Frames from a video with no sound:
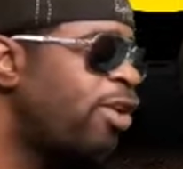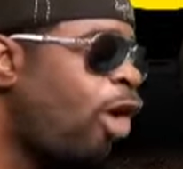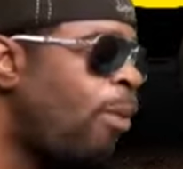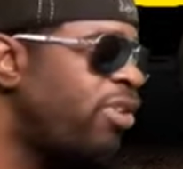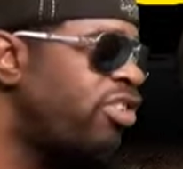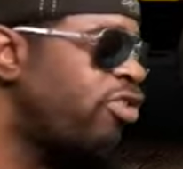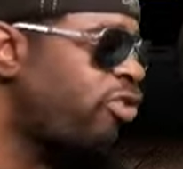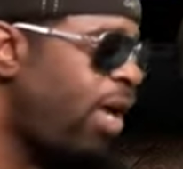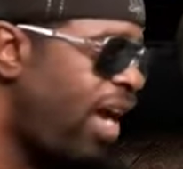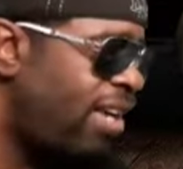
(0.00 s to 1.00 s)
garbage and
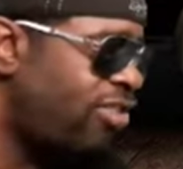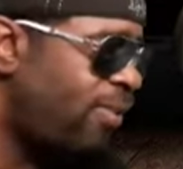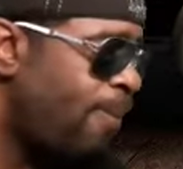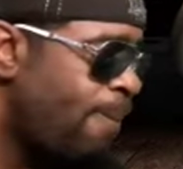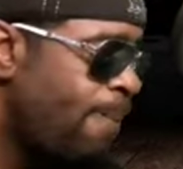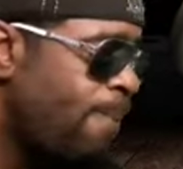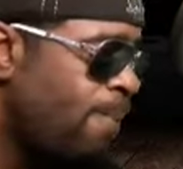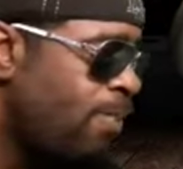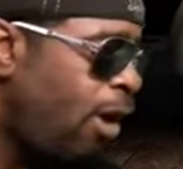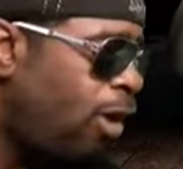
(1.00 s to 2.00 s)
trash,
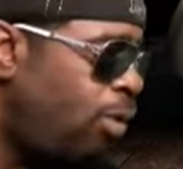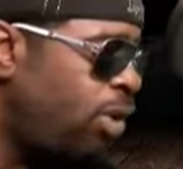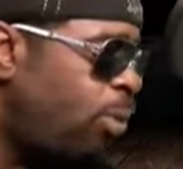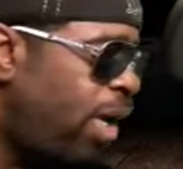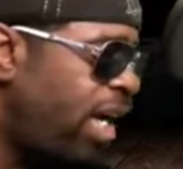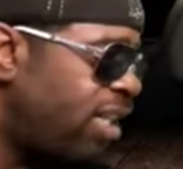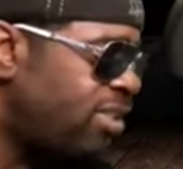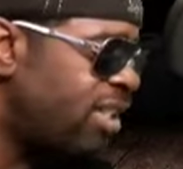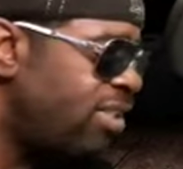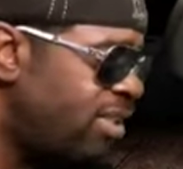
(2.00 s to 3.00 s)
the only way I
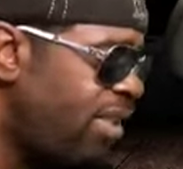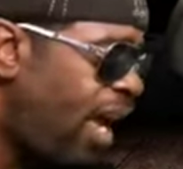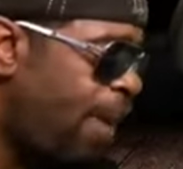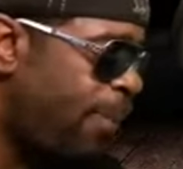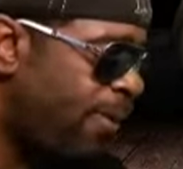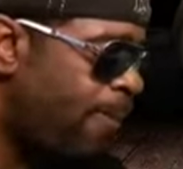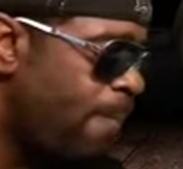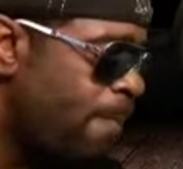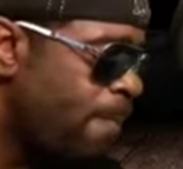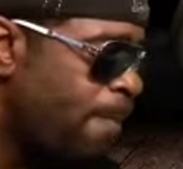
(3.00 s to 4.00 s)
see this happen,
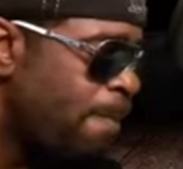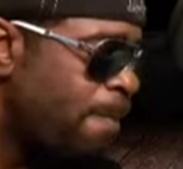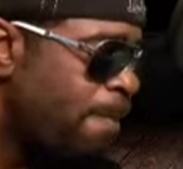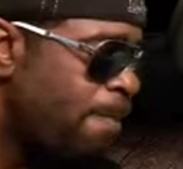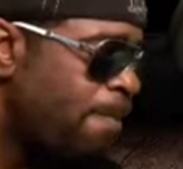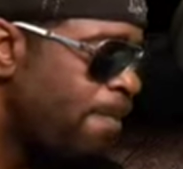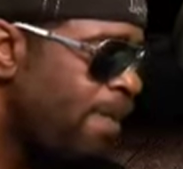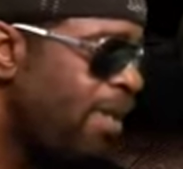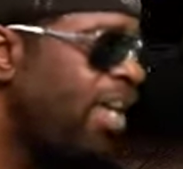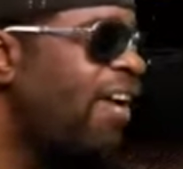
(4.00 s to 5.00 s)

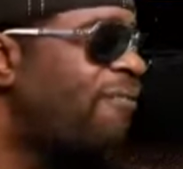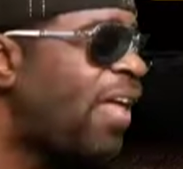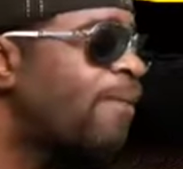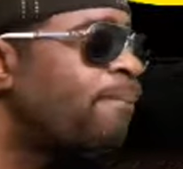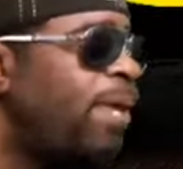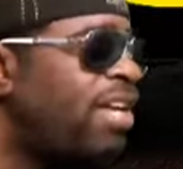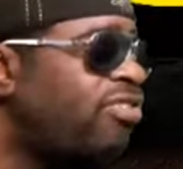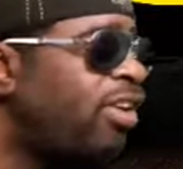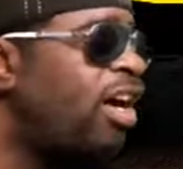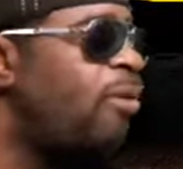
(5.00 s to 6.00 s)
if they
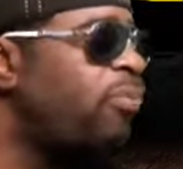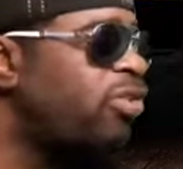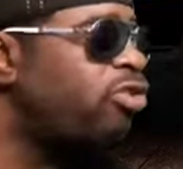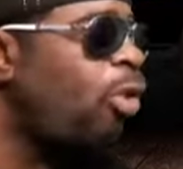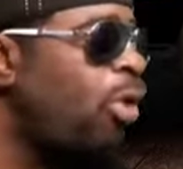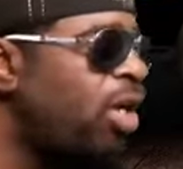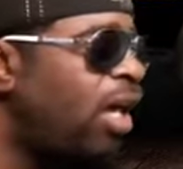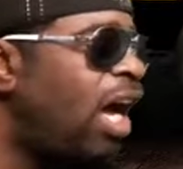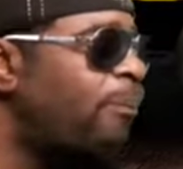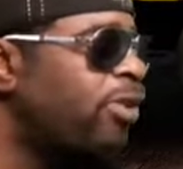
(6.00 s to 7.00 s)
mess up the
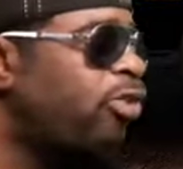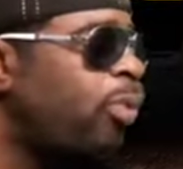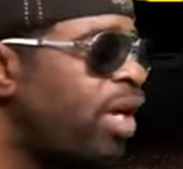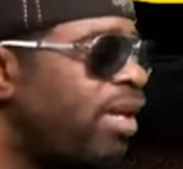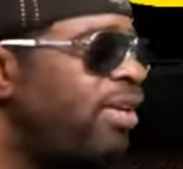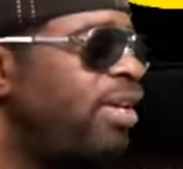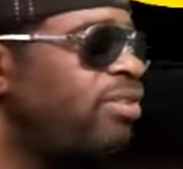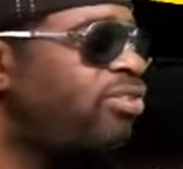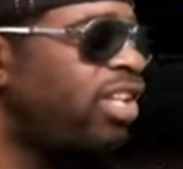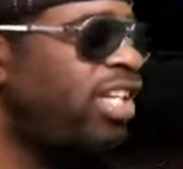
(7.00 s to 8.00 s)
storyline between
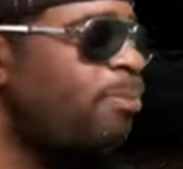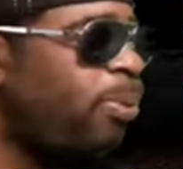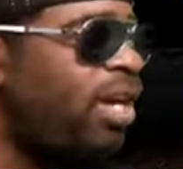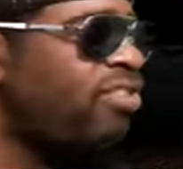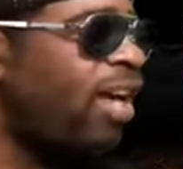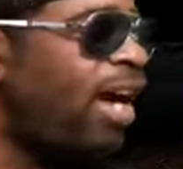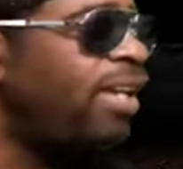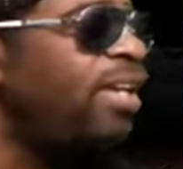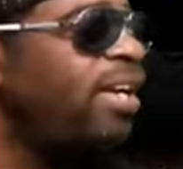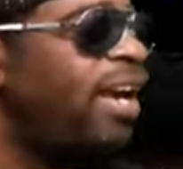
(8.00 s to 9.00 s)
Sidney
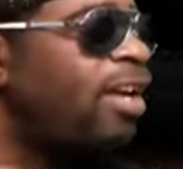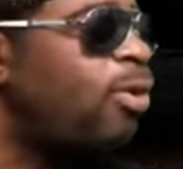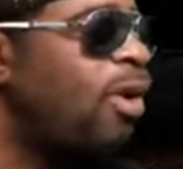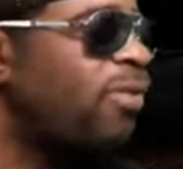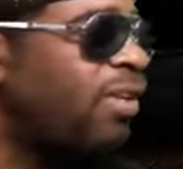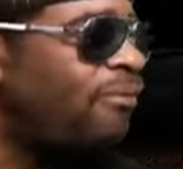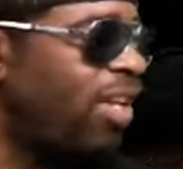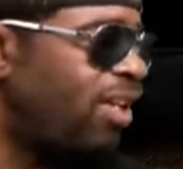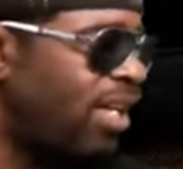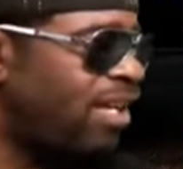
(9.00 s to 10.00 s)
Prescott and whoever the
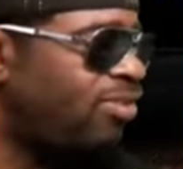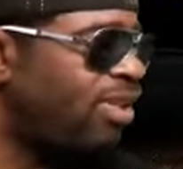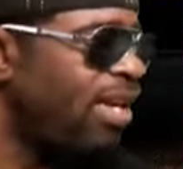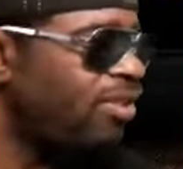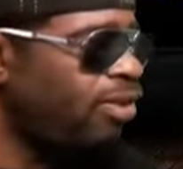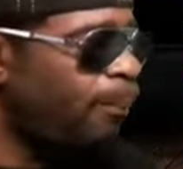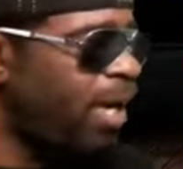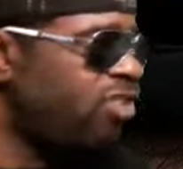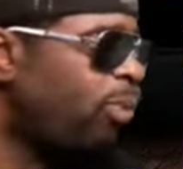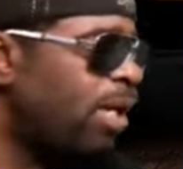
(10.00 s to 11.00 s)
villain is. So
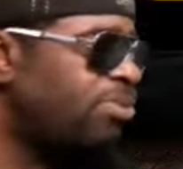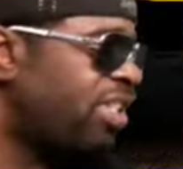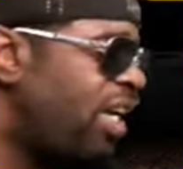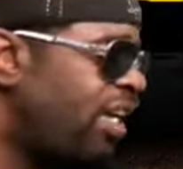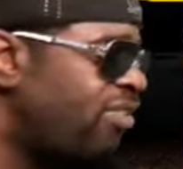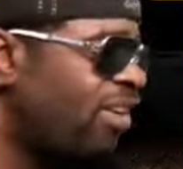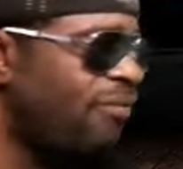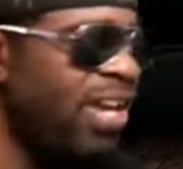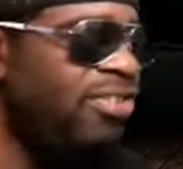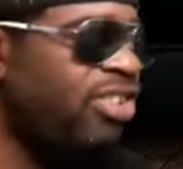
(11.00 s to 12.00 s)
basically what I'm saying is, if
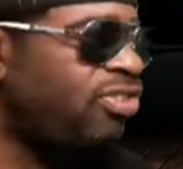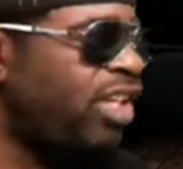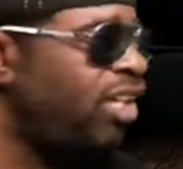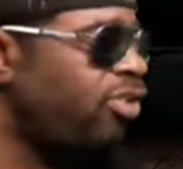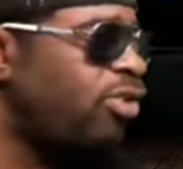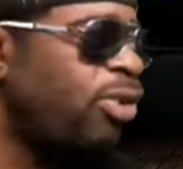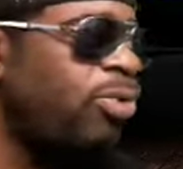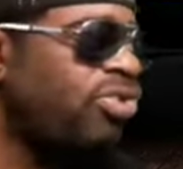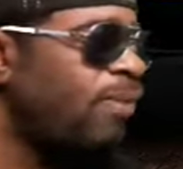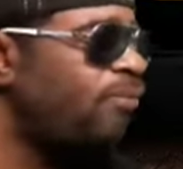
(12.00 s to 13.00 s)
they just
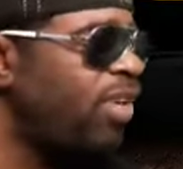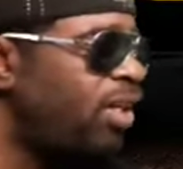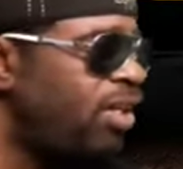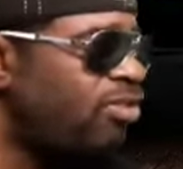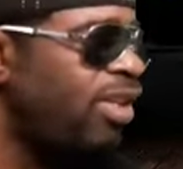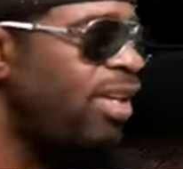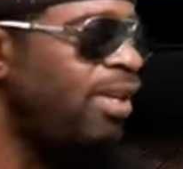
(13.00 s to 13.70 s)
introduce some villains,